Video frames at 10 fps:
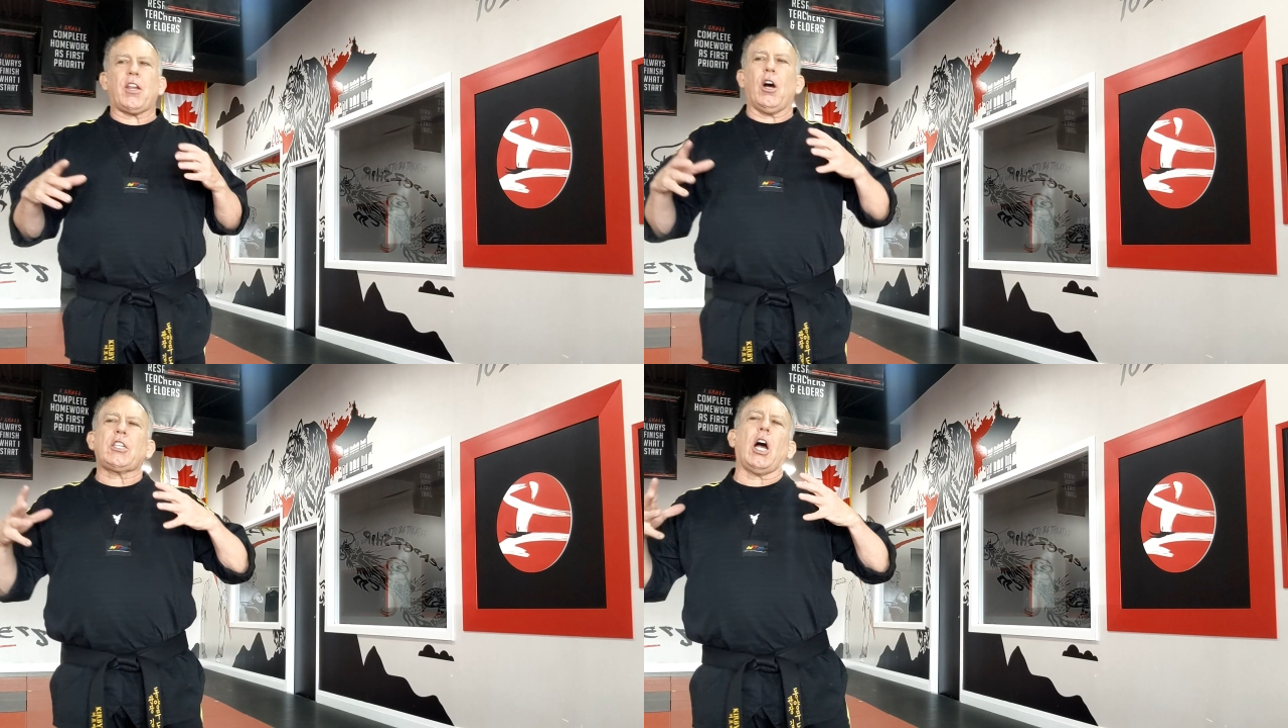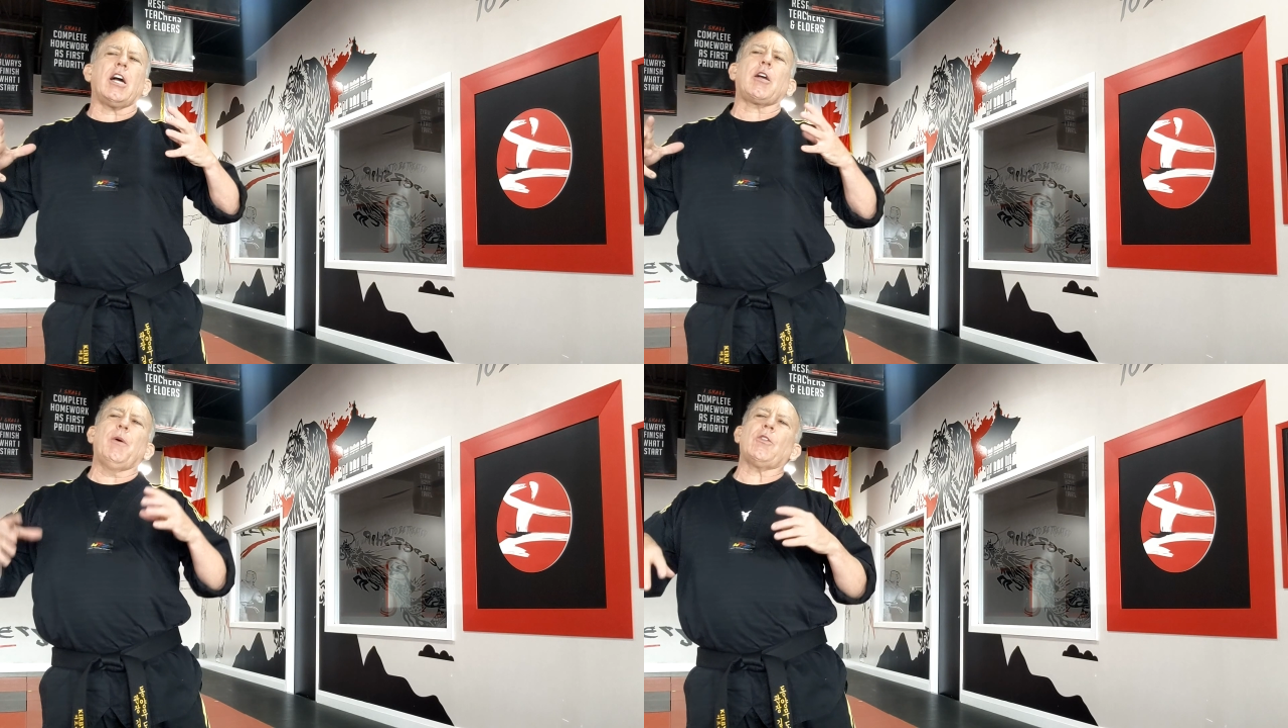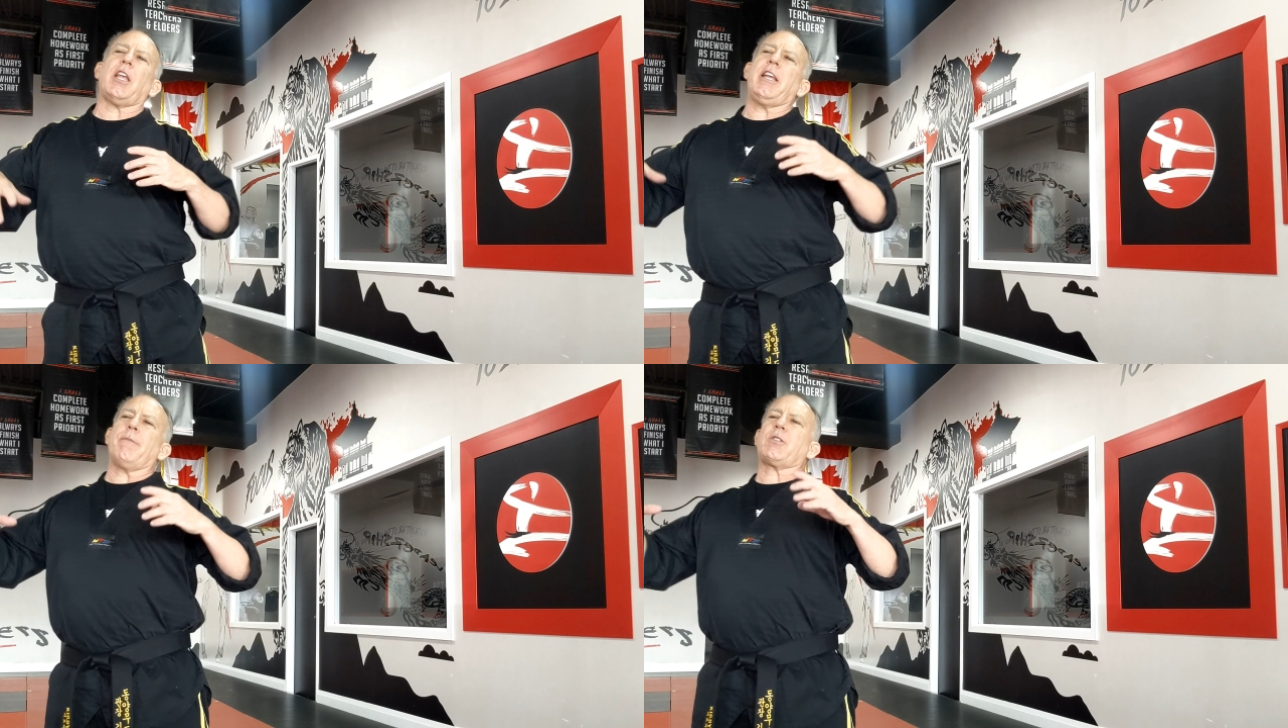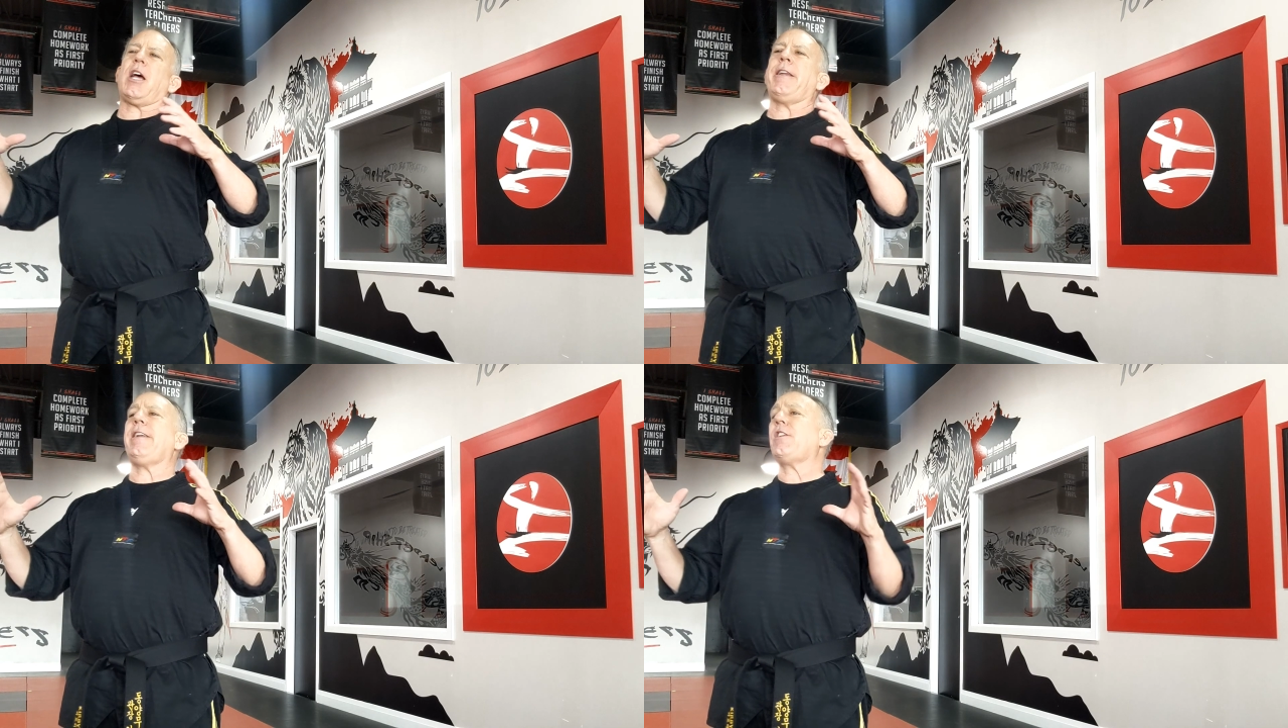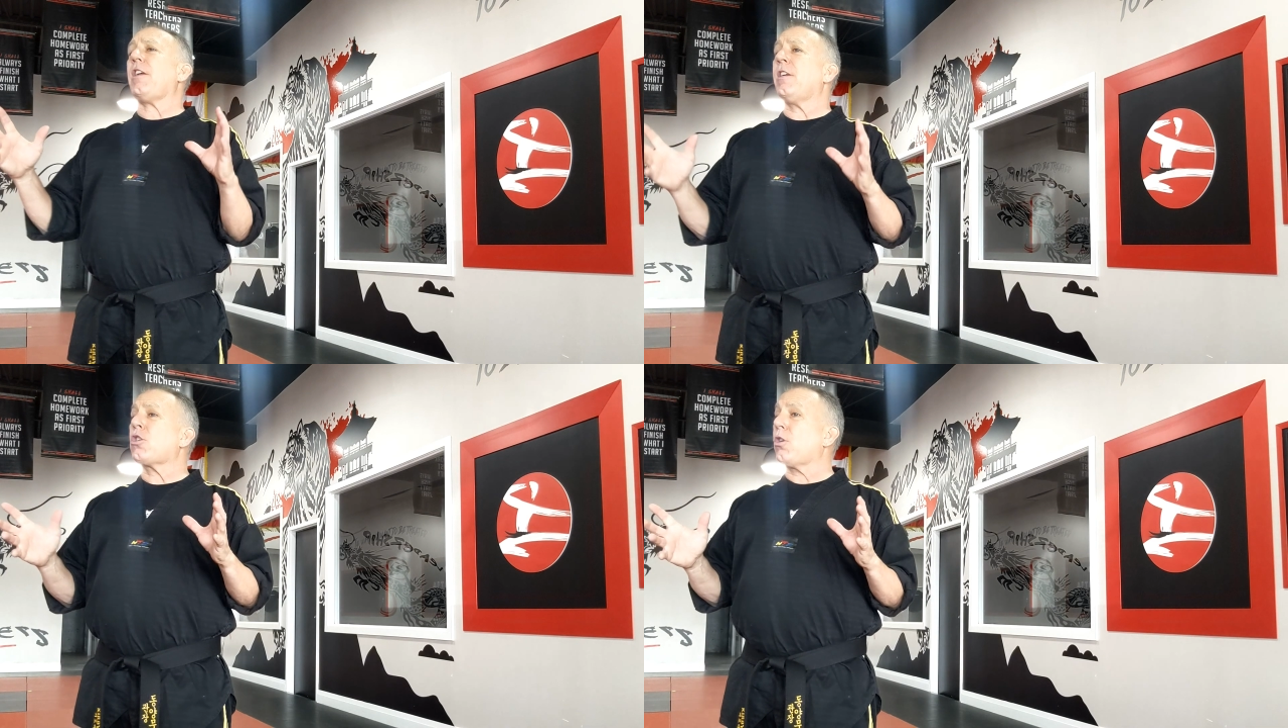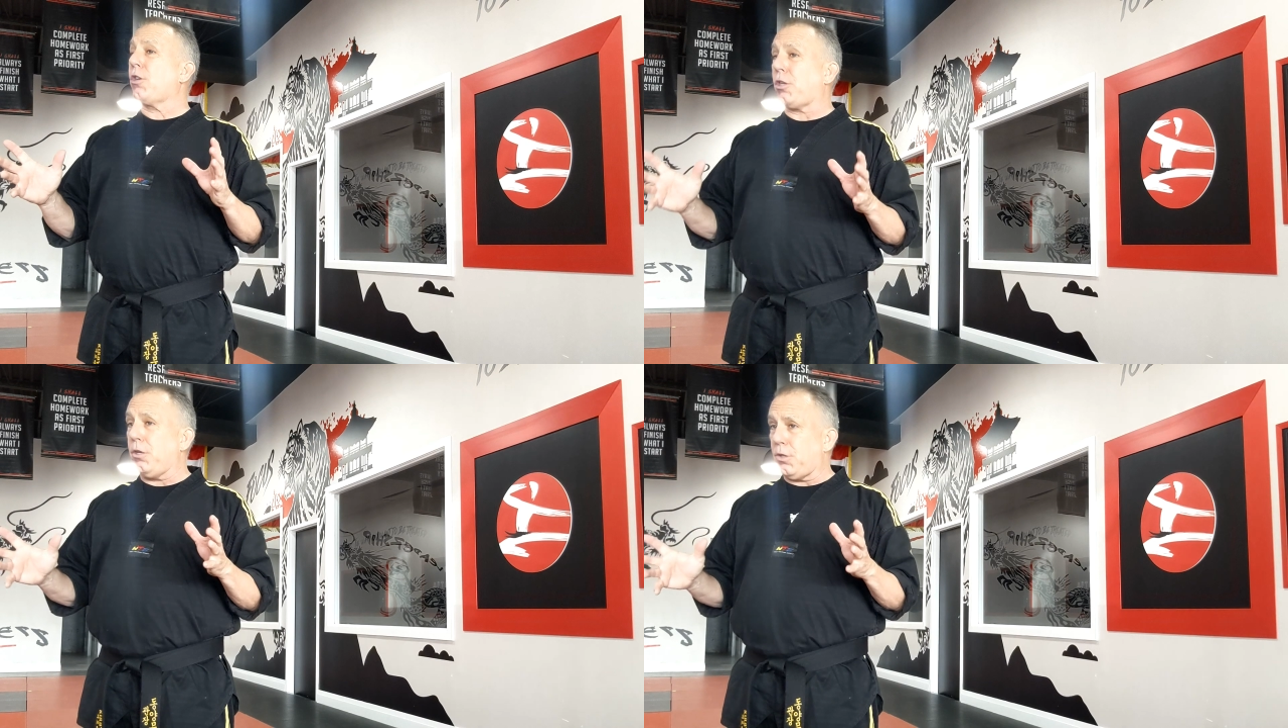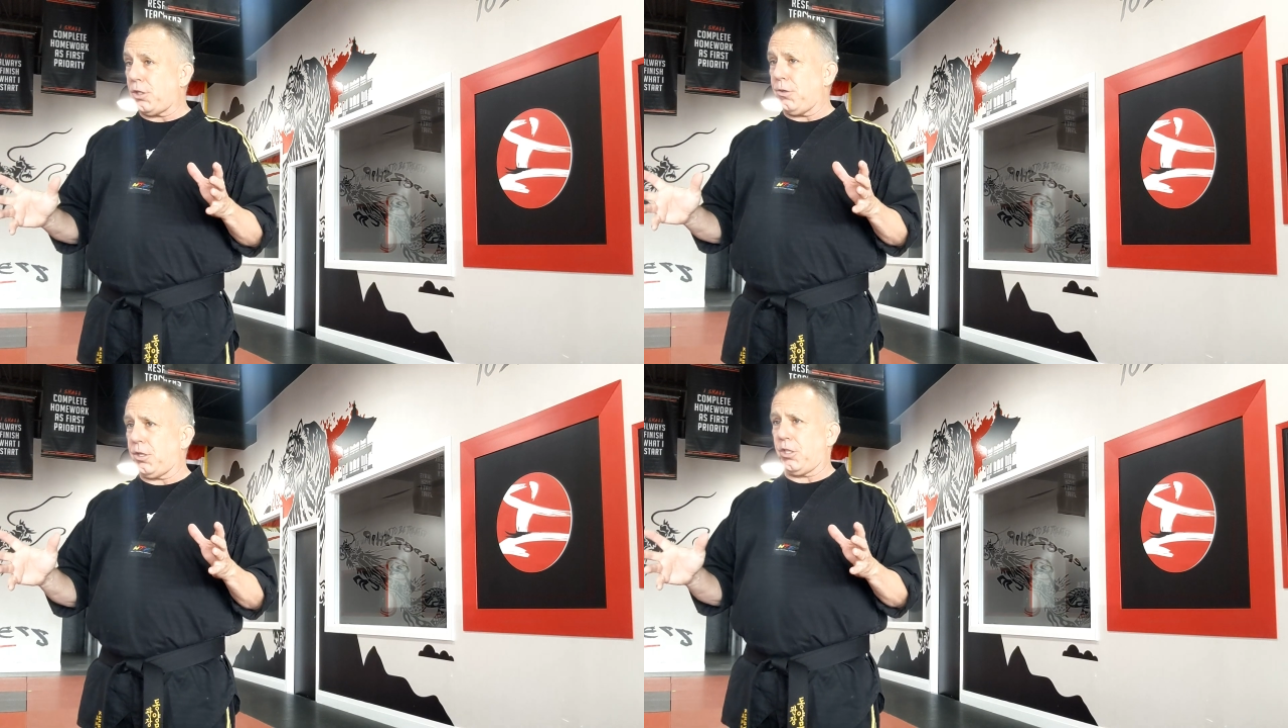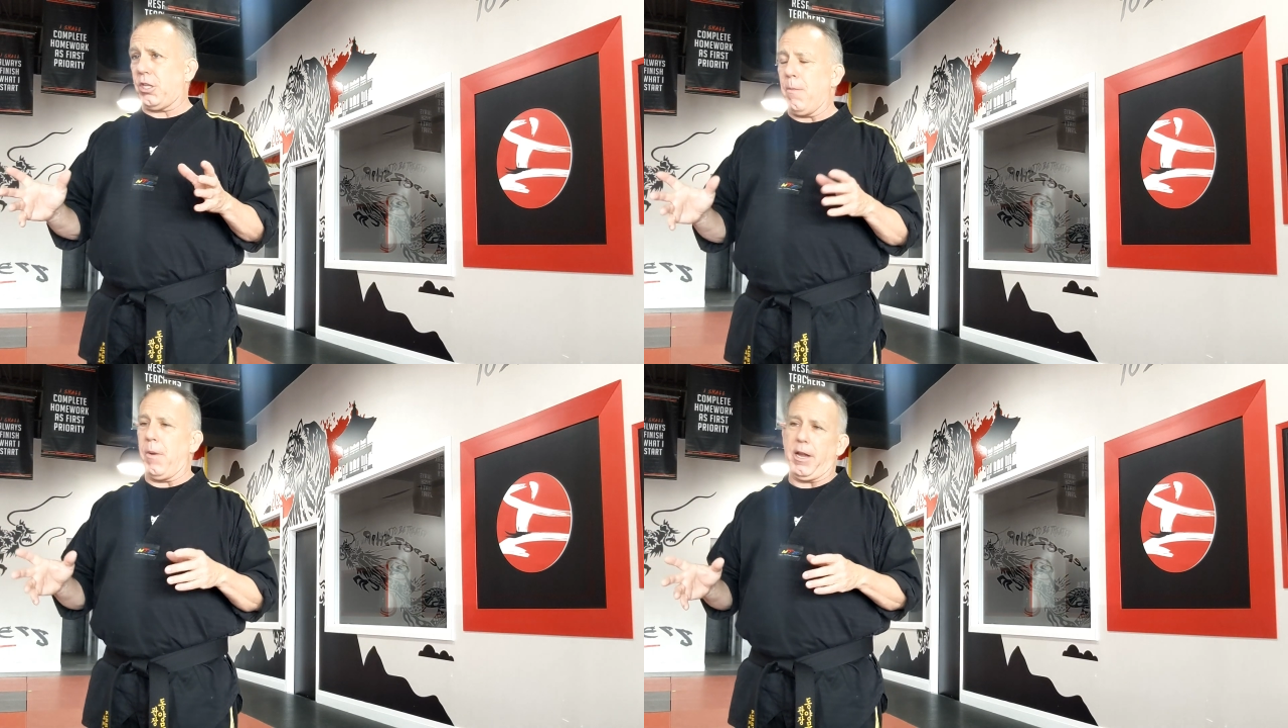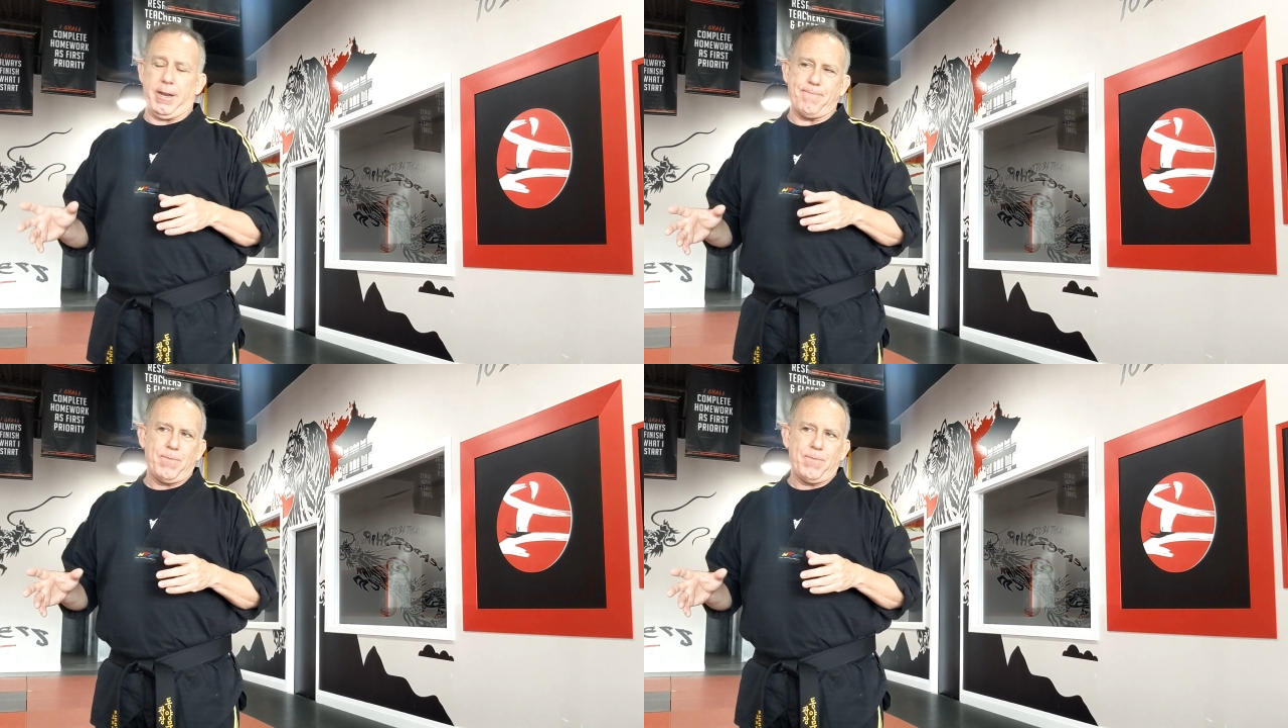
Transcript: To talk about the hips, I need to introduce you to somebody.